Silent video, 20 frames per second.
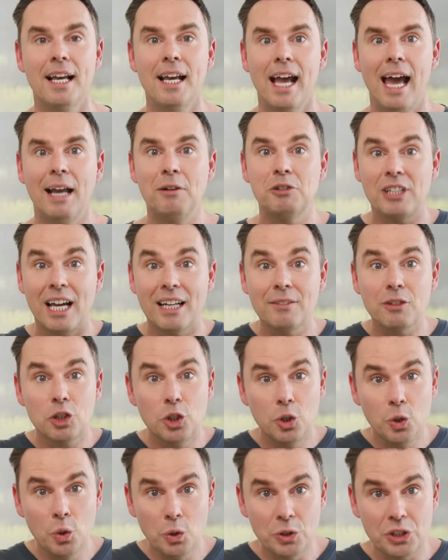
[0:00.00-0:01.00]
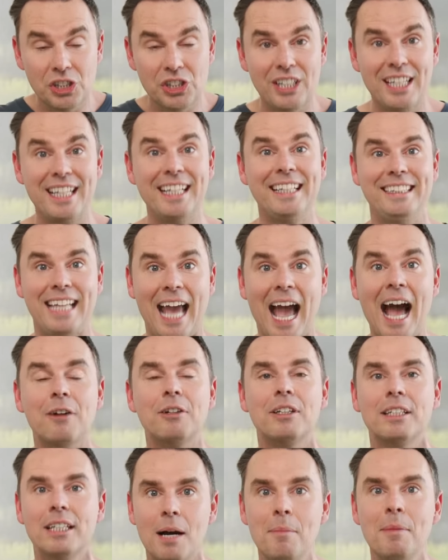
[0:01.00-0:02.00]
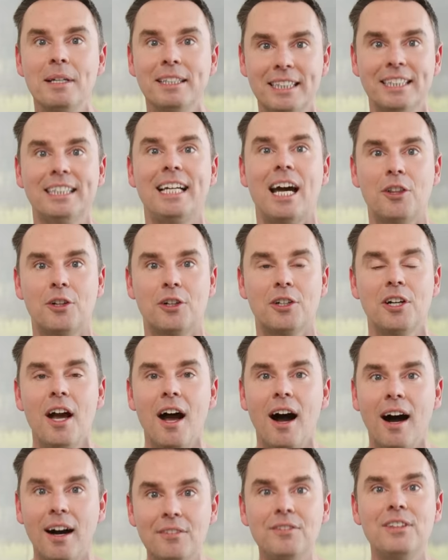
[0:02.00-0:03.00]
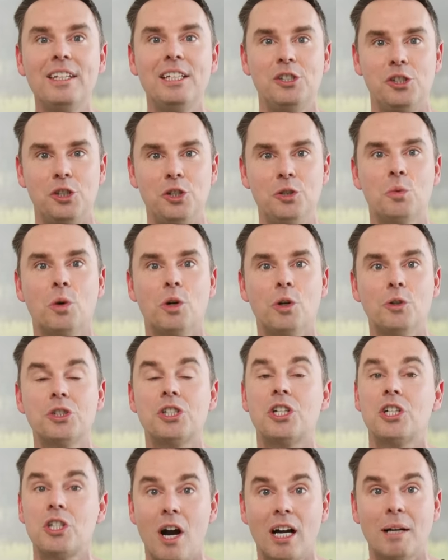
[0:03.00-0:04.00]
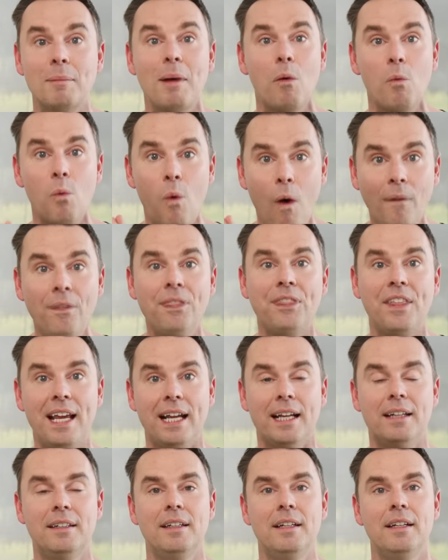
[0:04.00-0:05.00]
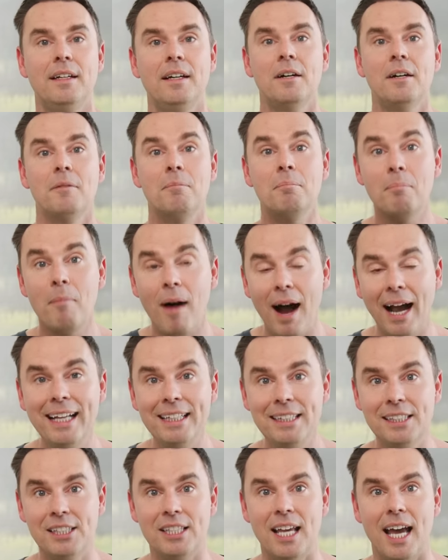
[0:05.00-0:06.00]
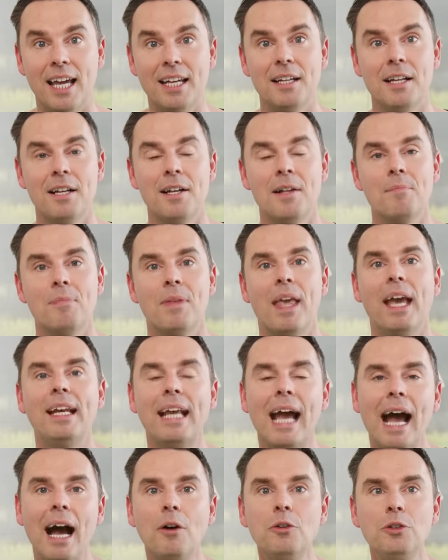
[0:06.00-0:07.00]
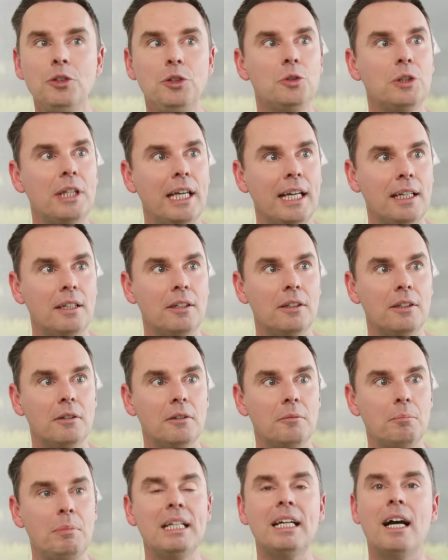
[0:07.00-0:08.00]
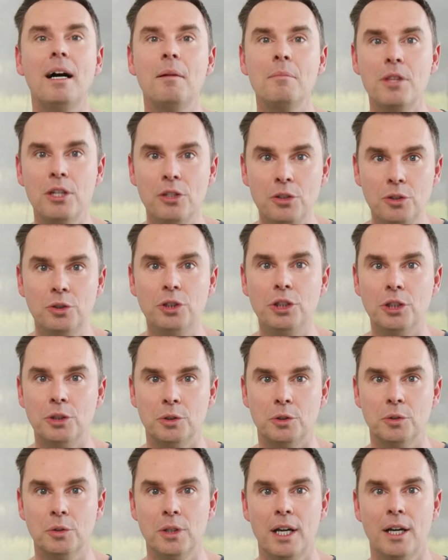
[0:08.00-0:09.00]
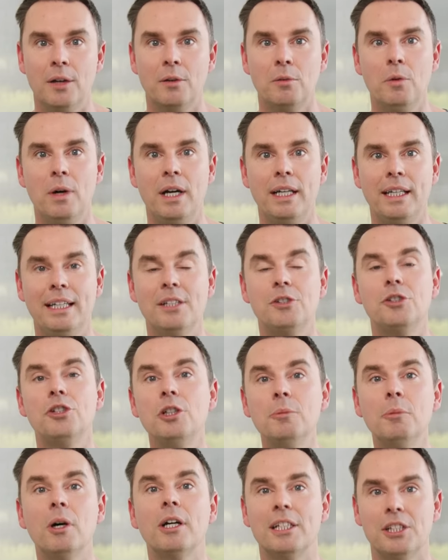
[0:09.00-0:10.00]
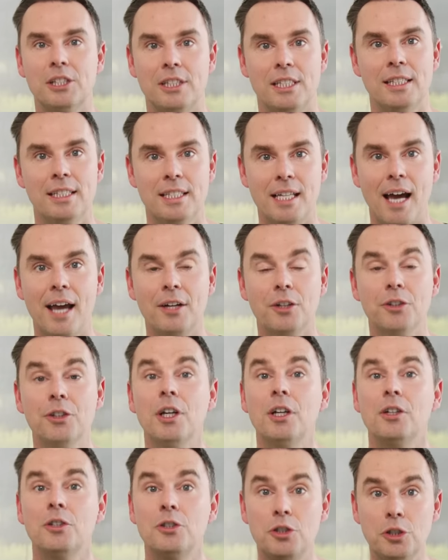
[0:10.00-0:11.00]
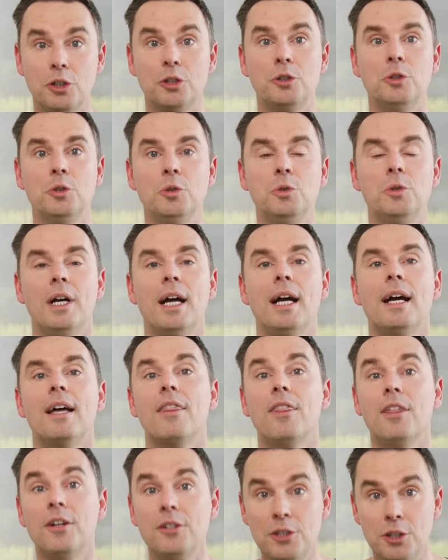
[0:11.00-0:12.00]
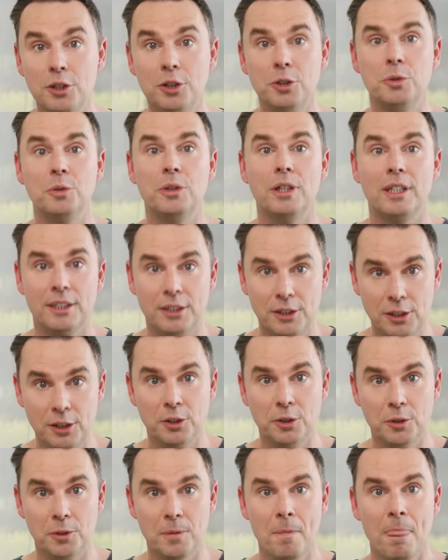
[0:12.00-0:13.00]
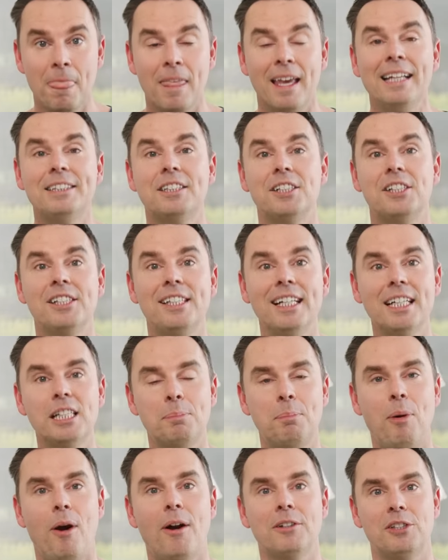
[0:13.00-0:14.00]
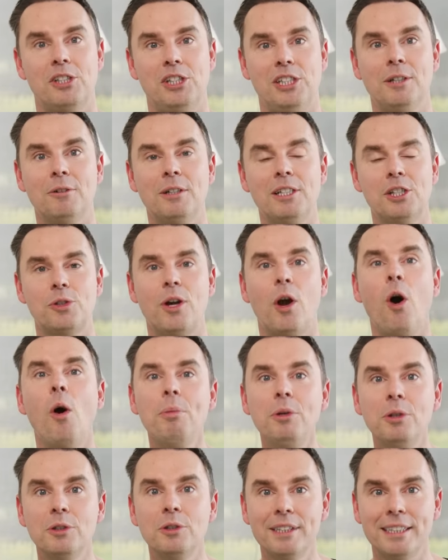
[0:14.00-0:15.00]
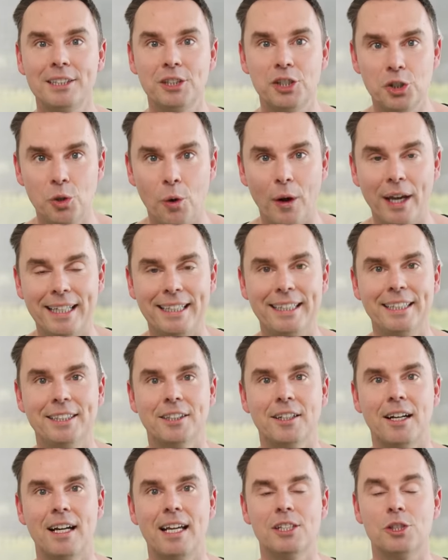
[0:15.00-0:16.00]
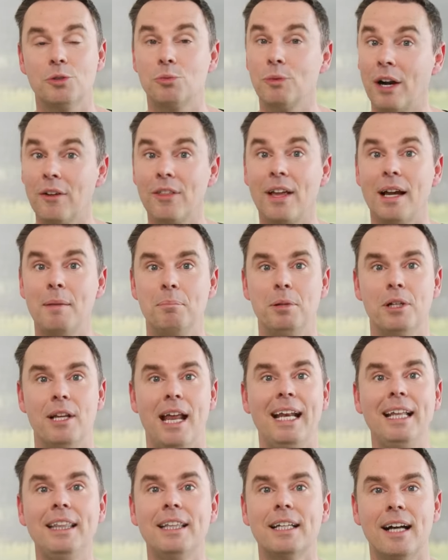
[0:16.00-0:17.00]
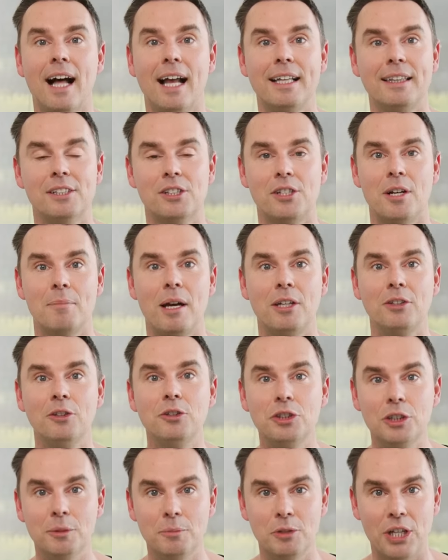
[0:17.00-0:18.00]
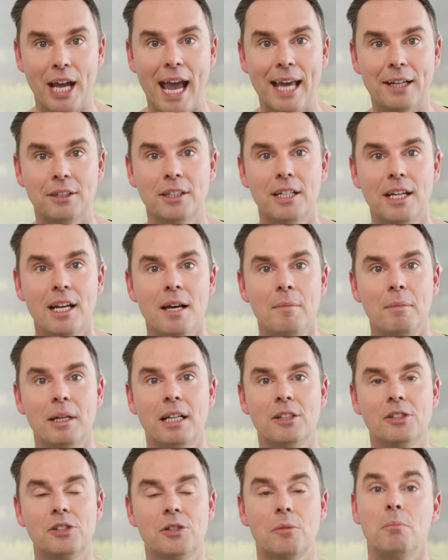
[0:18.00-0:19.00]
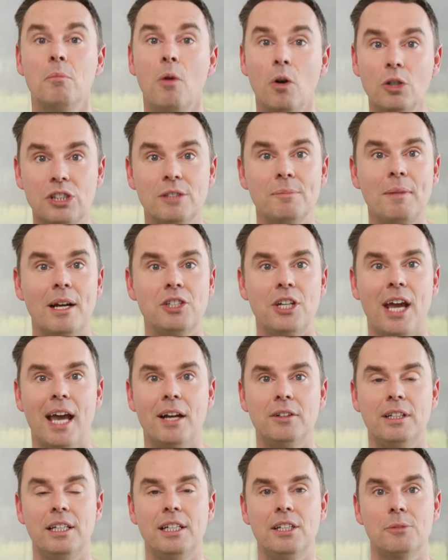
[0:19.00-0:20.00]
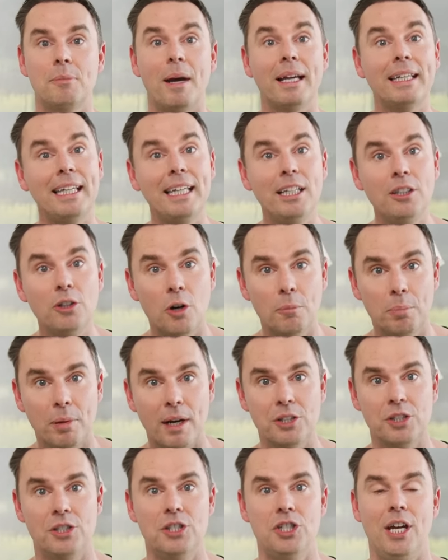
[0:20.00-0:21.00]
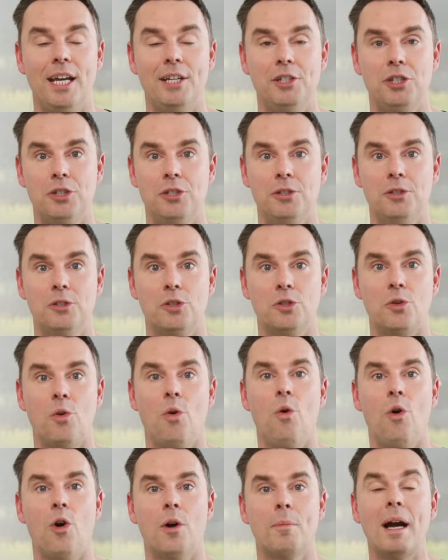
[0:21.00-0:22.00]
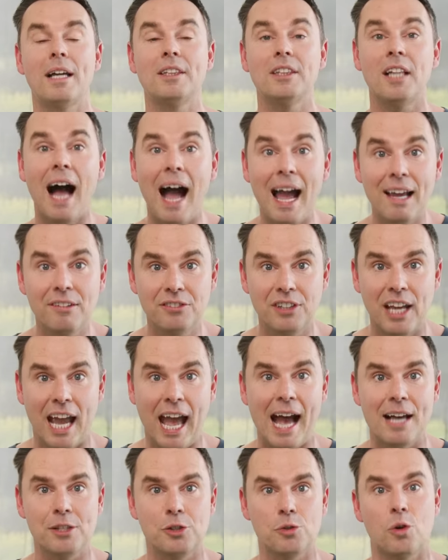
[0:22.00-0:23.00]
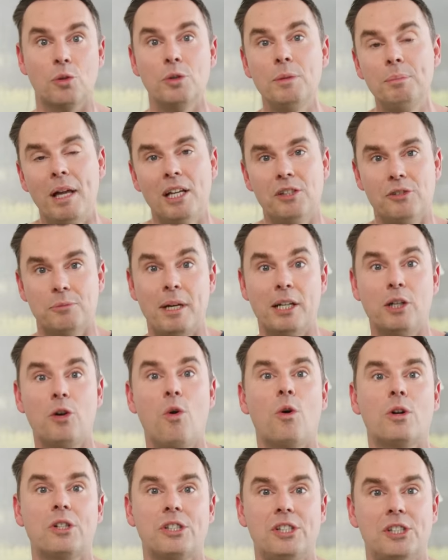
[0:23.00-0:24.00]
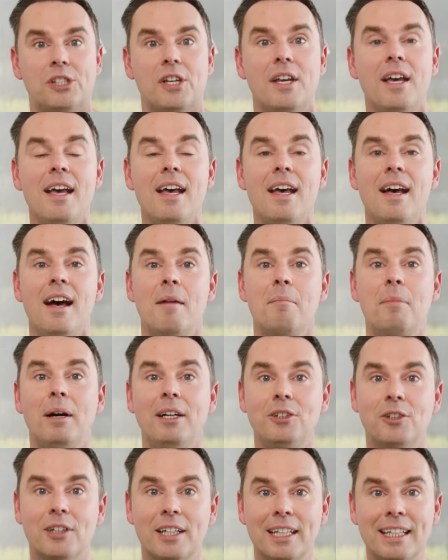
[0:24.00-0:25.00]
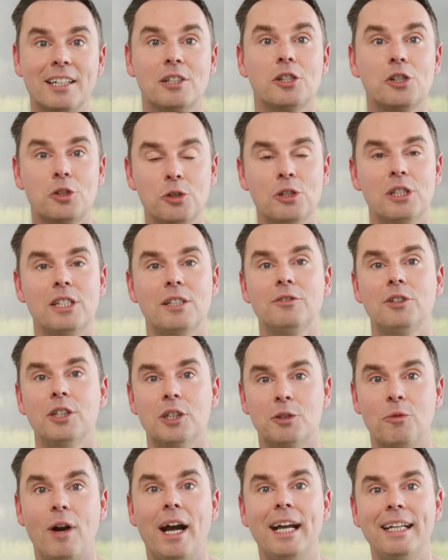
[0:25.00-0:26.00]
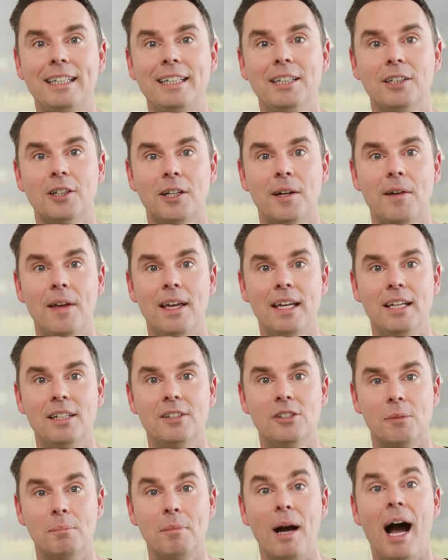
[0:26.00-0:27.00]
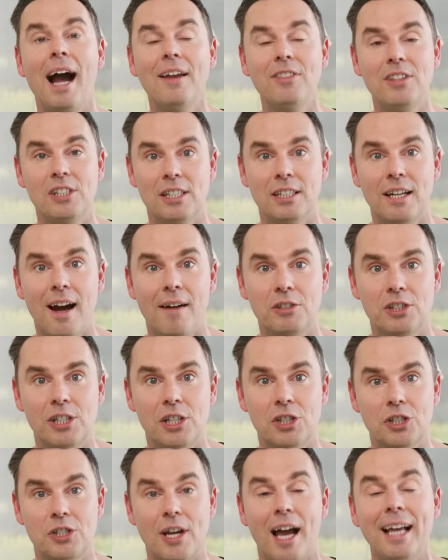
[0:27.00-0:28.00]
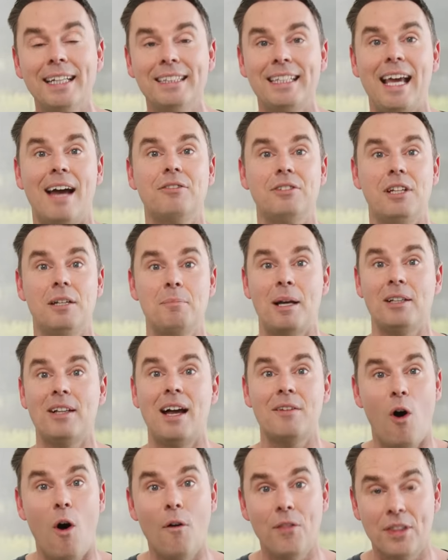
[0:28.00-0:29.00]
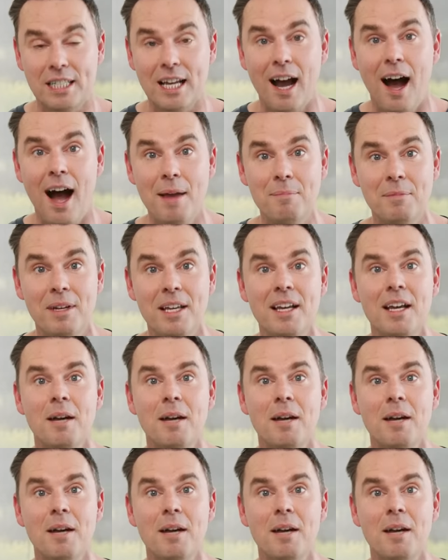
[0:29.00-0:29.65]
And it was kind of a cool sitting down and coming together of these two worlds to talk about one thing mindset and how you can become the new you, what his new book is entitled Do the New You. It's a six part series, so I hope you'll enjoy it here. It's rare that I put anything like this on my YouTube channel because most of my channel is my keynote presentations or my live casts or replays from my courses but you're getting an exclusive look right here in some behind the scene conversations I get to have in my life all the time.